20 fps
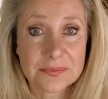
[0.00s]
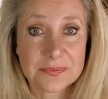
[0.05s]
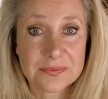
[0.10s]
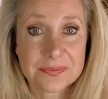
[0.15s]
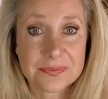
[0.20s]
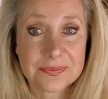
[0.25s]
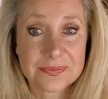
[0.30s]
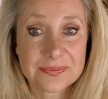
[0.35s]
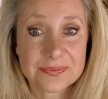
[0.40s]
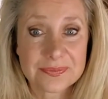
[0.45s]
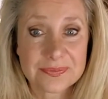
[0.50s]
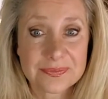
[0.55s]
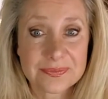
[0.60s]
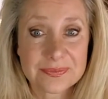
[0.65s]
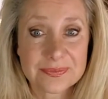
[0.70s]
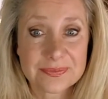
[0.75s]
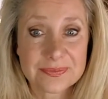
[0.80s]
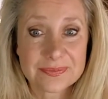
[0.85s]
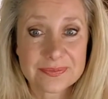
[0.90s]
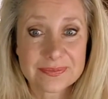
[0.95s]
Hmm.
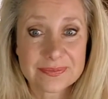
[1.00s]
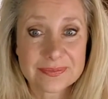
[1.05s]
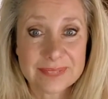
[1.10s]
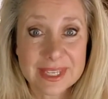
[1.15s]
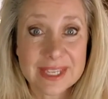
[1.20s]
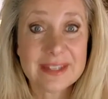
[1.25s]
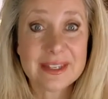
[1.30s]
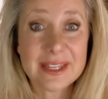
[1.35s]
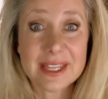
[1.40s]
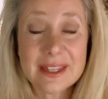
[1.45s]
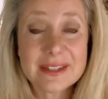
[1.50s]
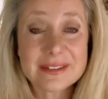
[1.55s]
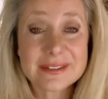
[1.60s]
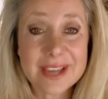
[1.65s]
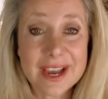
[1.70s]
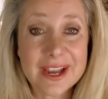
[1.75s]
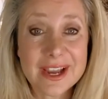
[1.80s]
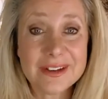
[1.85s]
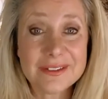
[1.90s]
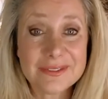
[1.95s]
Mm-hmm. It is
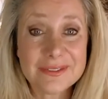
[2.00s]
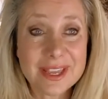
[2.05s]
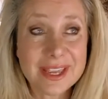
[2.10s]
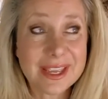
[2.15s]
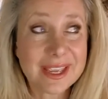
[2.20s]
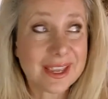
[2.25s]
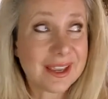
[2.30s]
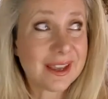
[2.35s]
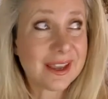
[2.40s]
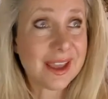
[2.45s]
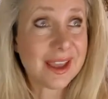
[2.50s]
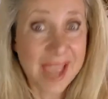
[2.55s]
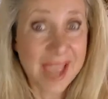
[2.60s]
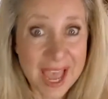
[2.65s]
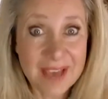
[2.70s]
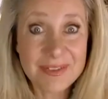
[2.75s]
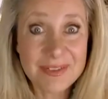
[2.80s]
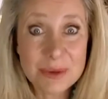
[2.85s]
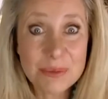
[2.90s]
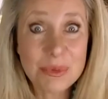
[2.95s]
kind of like
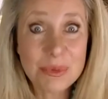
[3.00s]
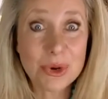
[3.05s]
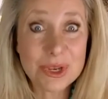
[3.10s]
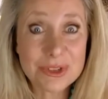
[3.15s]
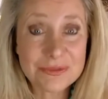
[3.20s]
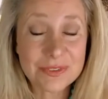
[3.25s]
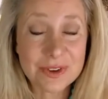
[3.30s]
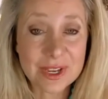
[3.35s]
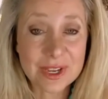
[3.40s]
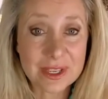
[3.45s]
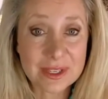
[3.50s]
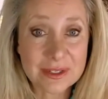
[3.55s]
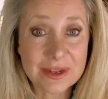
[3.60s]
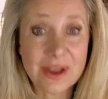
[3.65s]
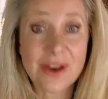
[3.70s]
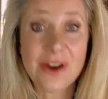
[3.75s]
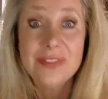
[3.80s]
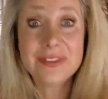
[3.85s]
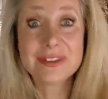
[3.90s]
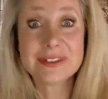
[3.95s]
having a boyfriend
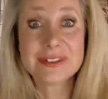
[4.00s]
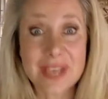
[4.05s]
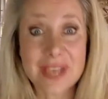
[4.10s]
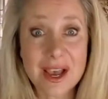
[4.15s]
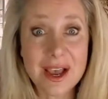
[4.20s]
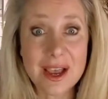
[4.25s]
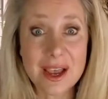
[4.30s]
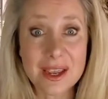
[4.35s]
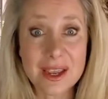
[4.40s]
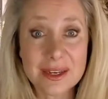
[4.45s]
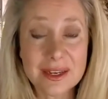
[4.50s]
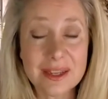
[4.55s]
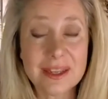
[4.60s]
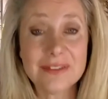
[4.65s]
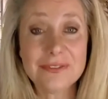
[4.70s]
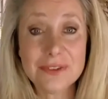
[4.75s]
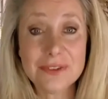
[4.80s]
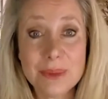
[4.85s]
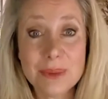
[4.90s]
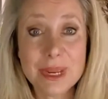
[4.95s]
on the side
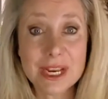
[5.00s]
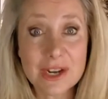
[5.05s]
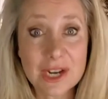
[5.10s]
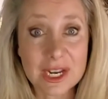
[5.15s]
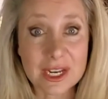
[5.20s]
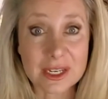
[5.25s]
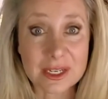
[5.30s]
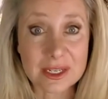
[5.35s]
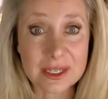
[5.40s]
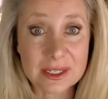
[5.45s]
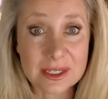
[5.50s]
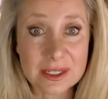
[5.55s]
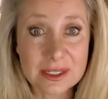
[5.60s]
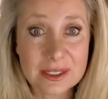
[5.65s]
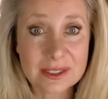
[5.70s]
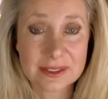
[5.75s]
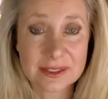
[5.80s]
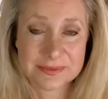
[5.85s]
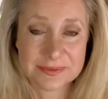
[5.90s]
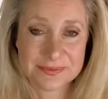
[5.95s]
if you're married.
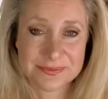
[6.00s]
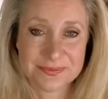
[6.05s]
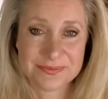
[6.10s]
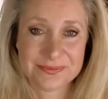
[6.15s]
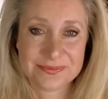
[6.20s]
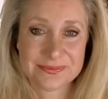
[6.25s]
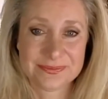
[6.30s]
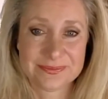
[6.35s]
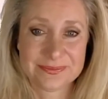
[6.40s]
Because